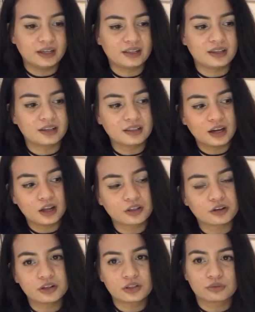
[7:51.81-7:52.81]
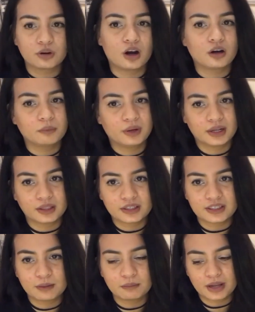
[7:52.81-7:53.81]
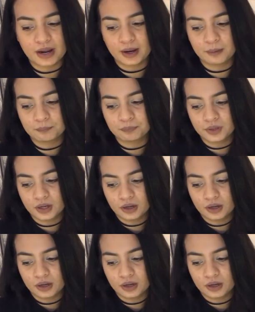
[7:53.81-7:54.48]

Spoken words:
They think the other is wrong, but at the same time